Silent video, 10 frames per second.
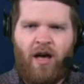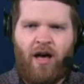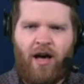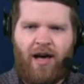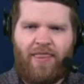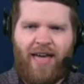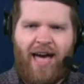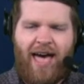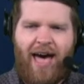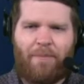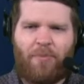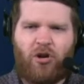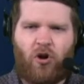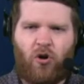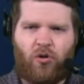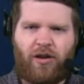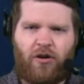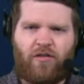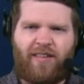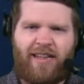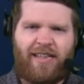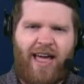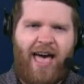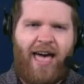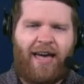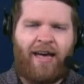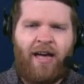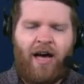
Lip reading: That happened earlier today,